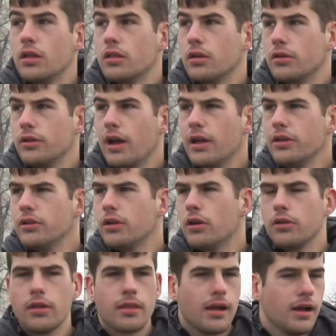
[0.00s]
So now you know
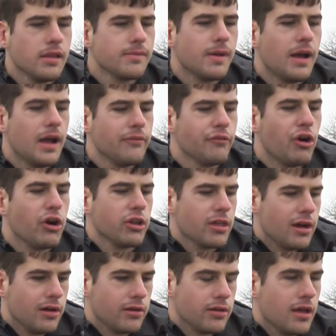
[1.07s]
the science behind water
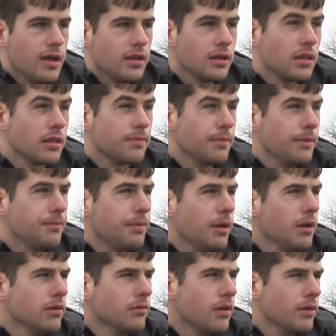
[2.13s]
towers. This has been
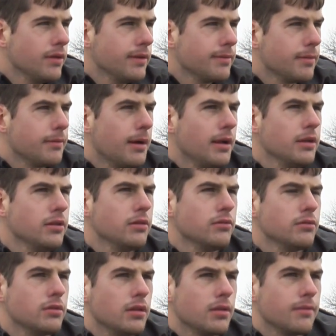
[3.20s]
Bennett Lodi providing you
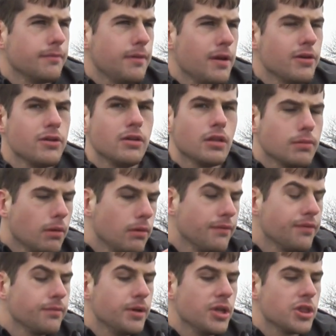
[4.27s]
with this very useful
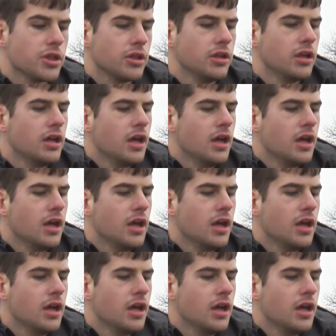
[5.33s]
information.